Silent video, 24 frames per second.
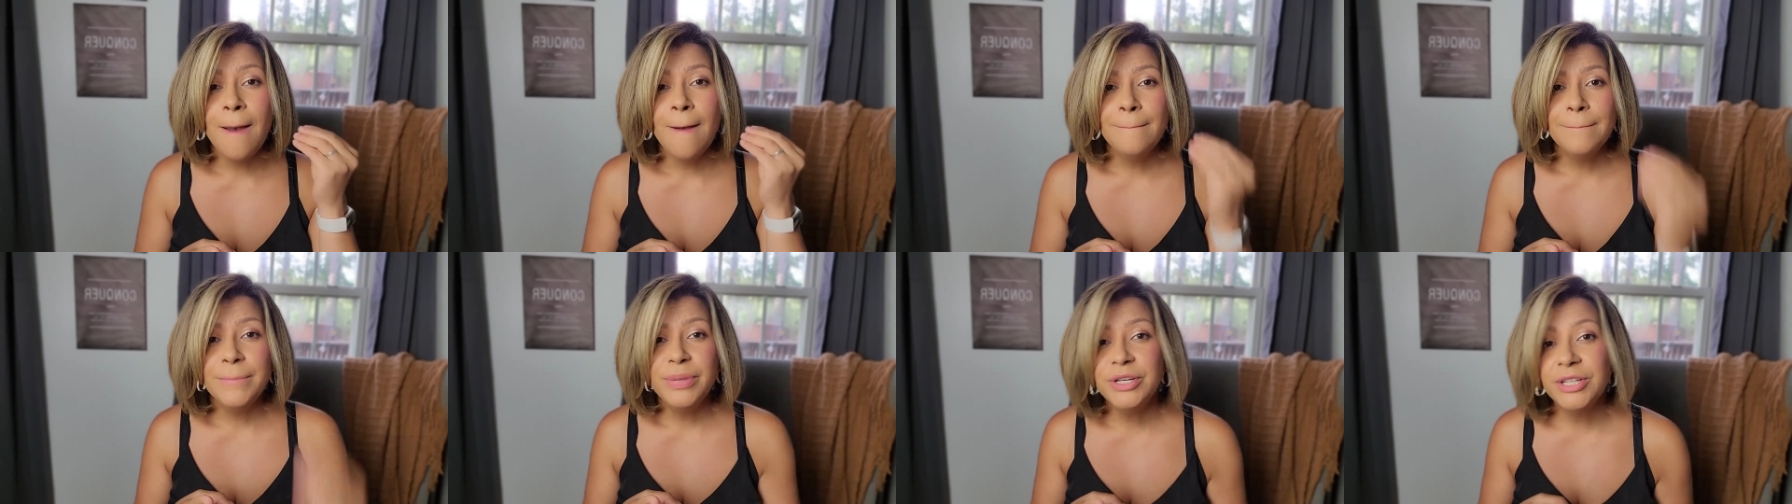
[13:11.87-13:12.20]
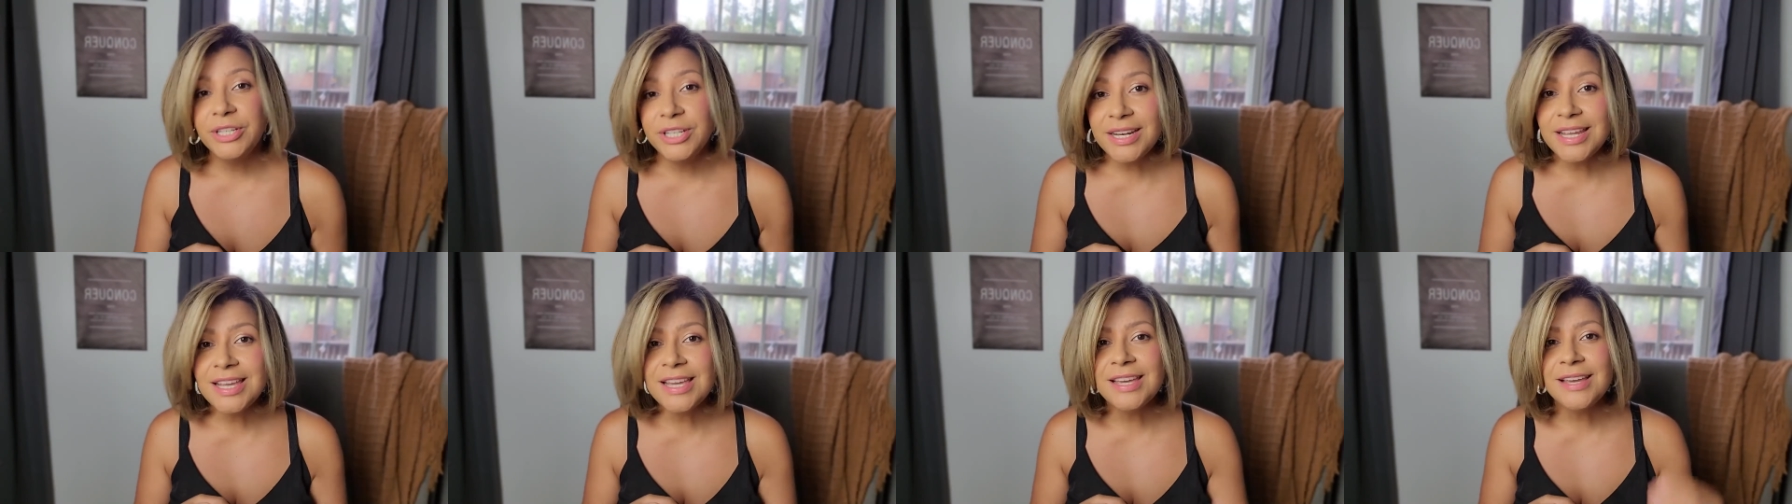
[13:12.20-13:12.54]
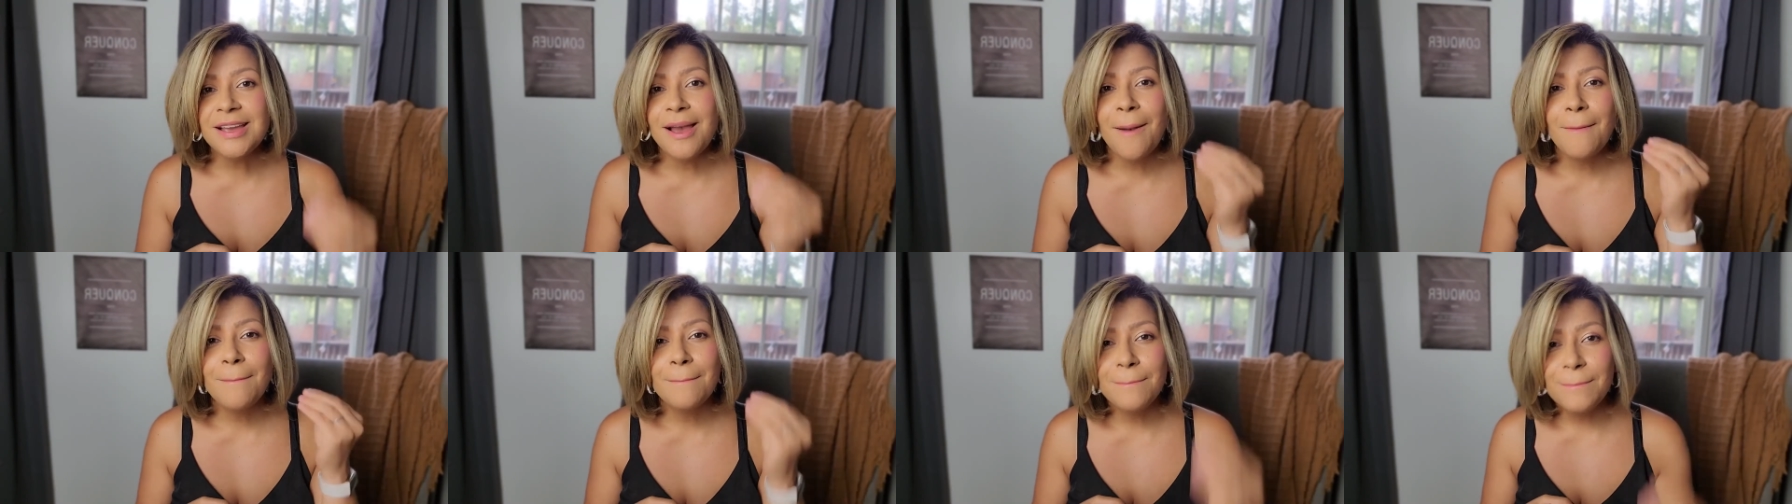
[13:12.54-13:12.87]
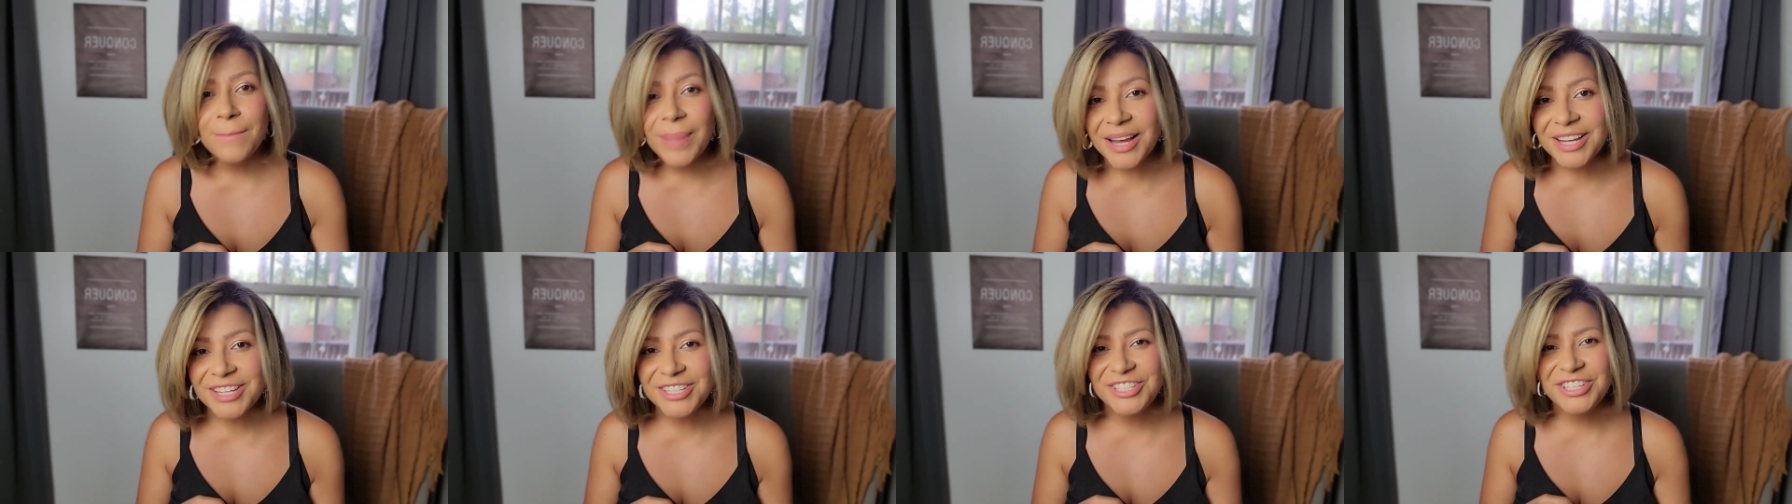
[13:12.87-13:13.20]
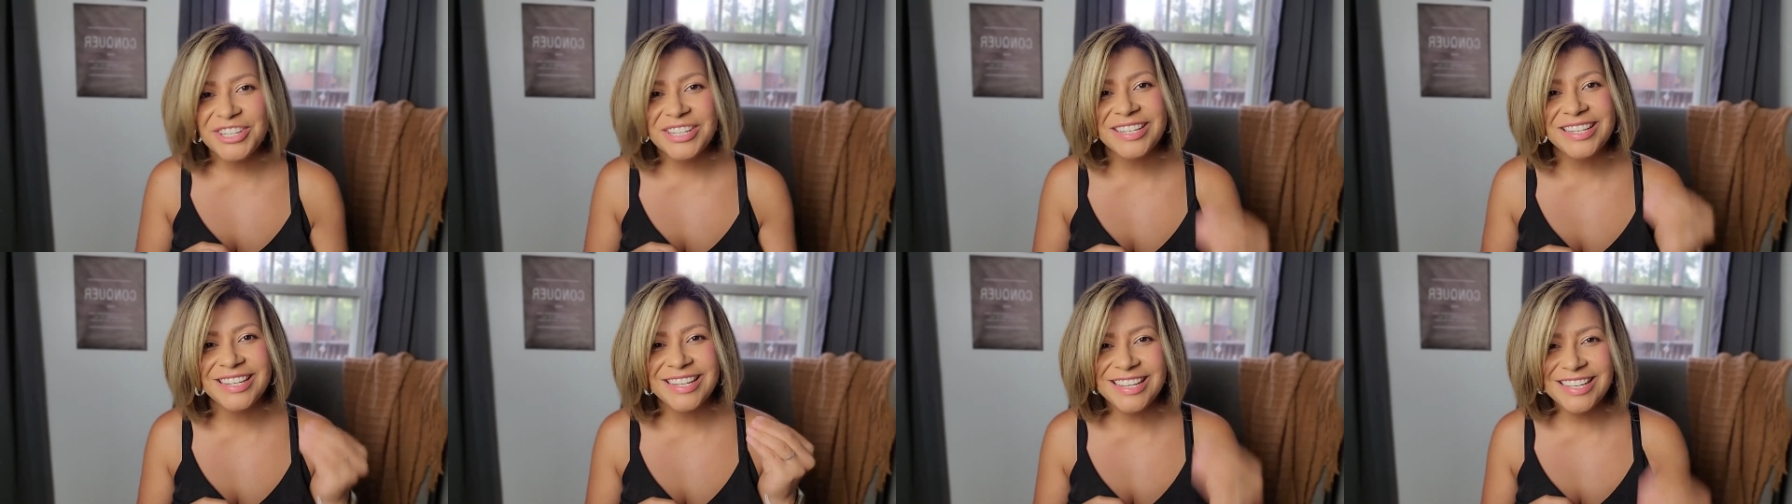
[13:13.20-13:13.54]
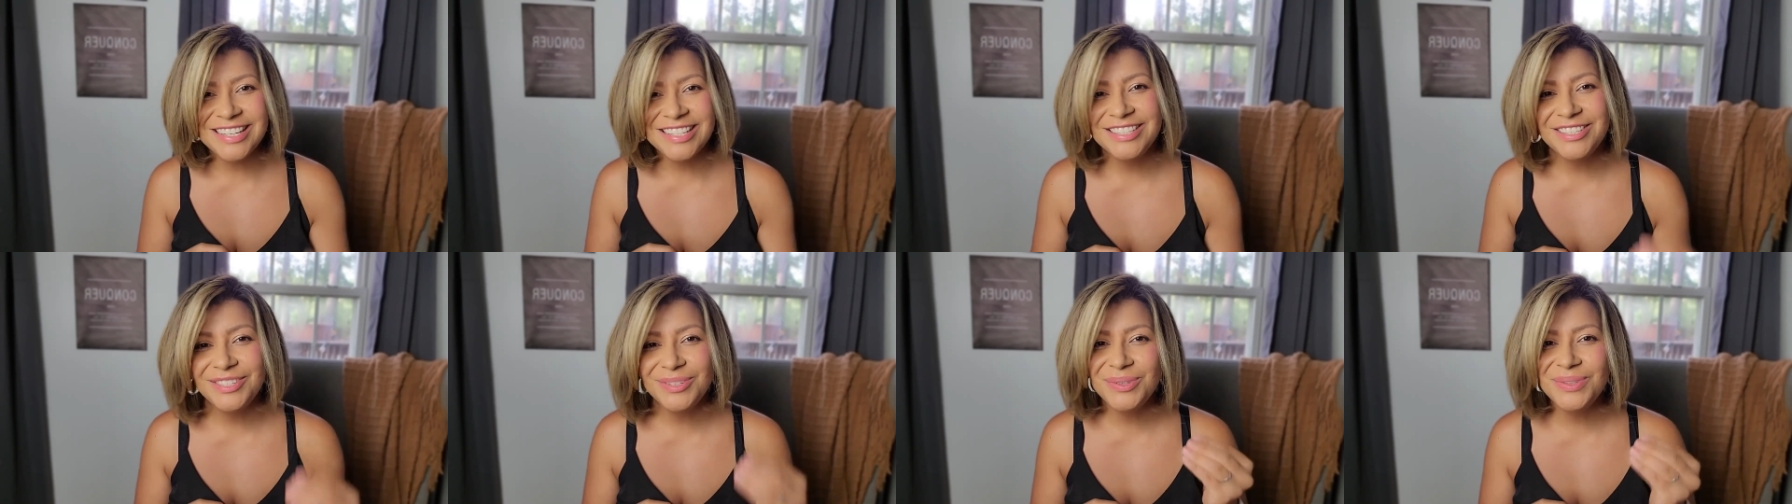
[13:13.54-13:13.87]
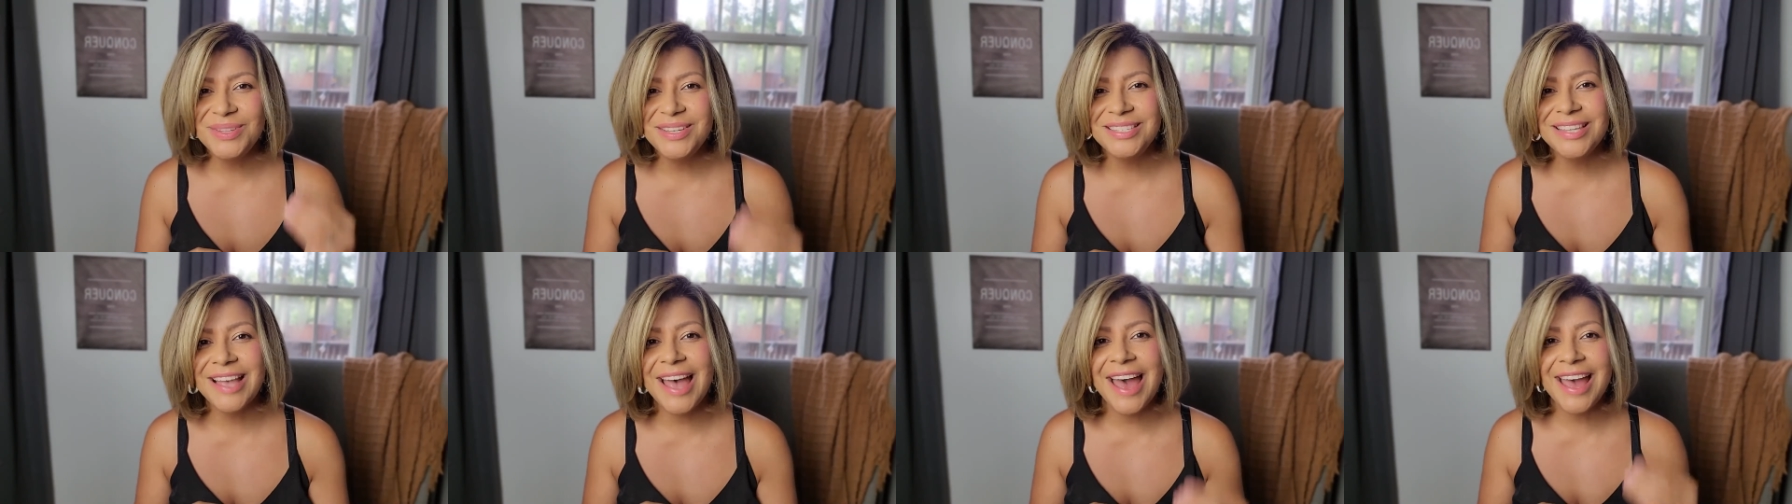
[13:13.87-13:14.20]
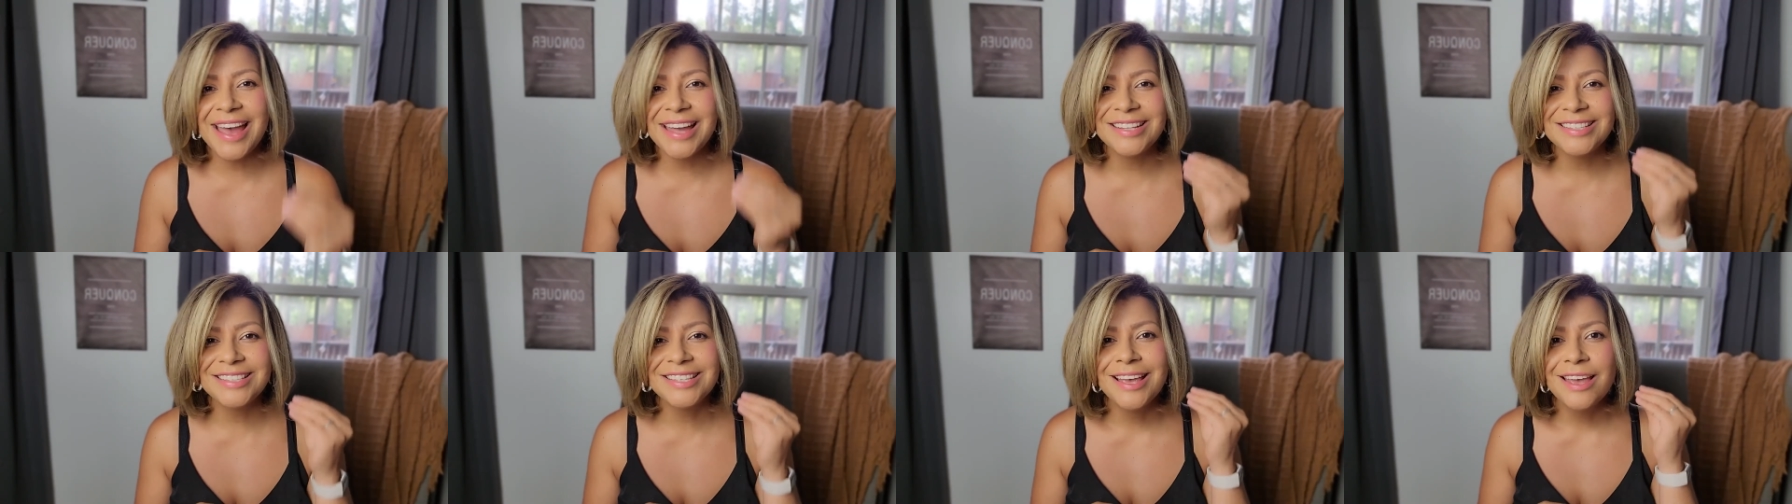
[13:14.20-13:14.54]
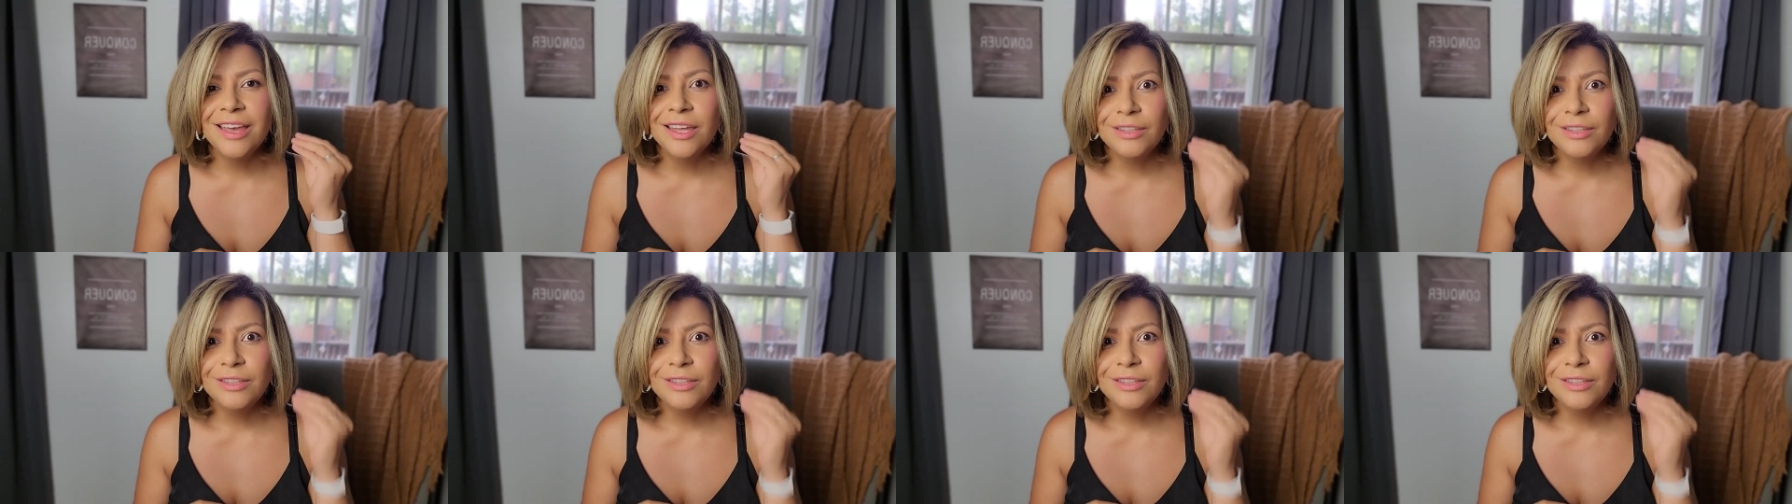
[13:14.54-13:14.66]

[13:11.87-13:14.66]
putting budget into these ads.